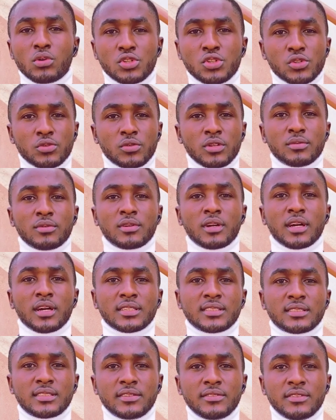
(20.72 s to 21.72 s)
Chukwebuka
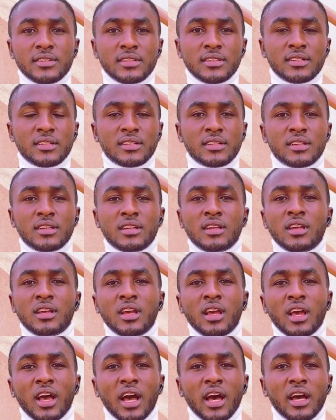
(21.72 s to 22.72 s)
Steven.
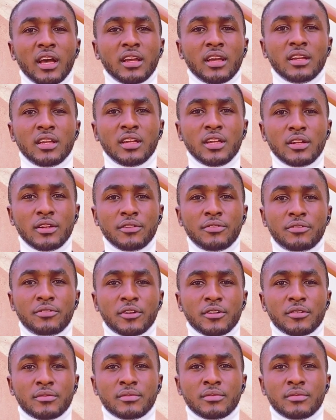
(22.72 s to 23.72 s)
I hail
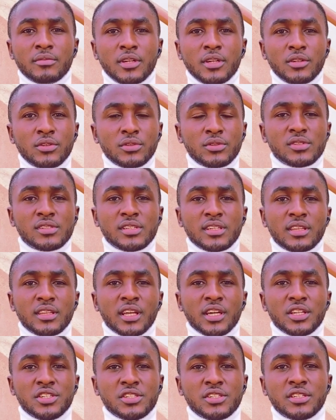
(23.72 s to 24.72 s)
from Enugu State,
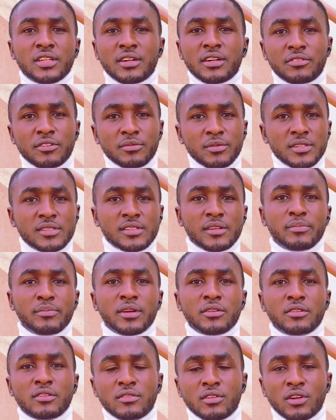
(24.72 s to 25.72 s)
Nigeria, from the eastern
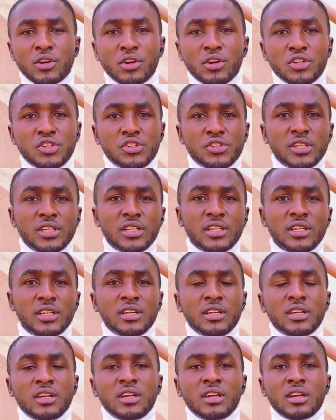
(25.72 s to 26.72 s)
part of the country,
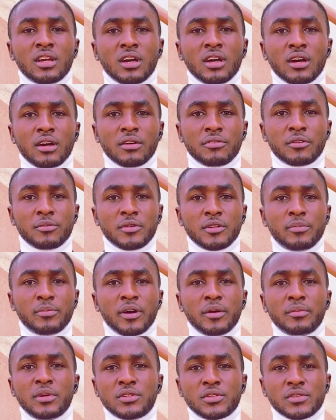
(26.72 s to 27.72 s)
from the
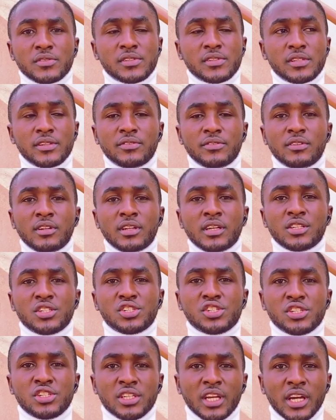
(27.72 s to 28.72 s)
Department of Civil
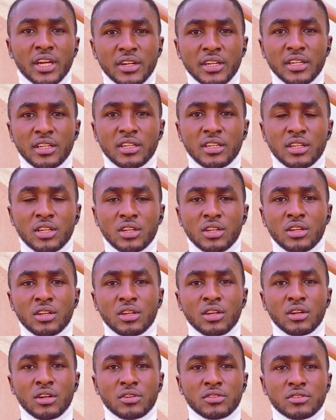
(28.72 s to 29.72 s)
Engineering,
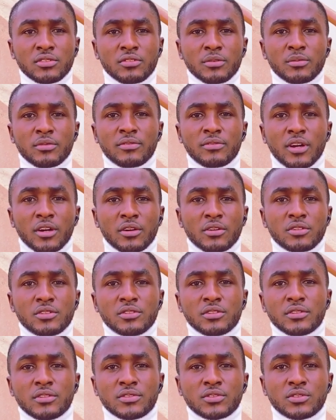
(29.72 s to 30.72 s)
also from the
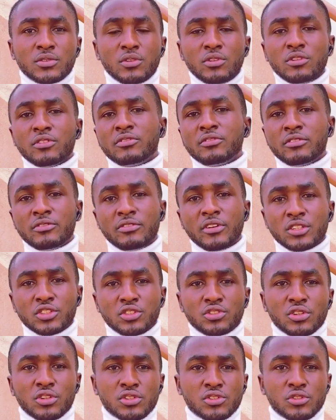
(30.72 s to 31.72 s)
Faculty of School of
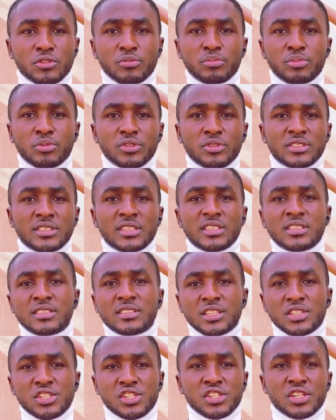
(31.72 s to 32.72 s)
Infrastructure, Process
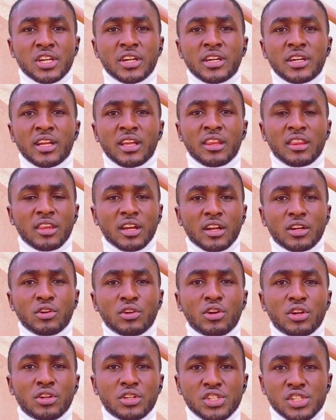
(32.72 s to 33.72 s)
Engineering and
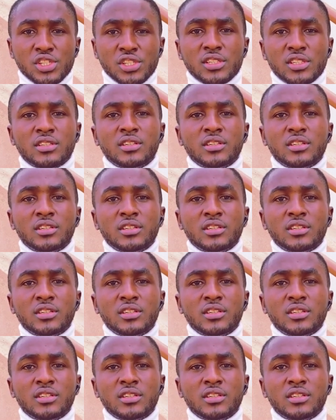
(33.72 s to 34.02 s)
Technology.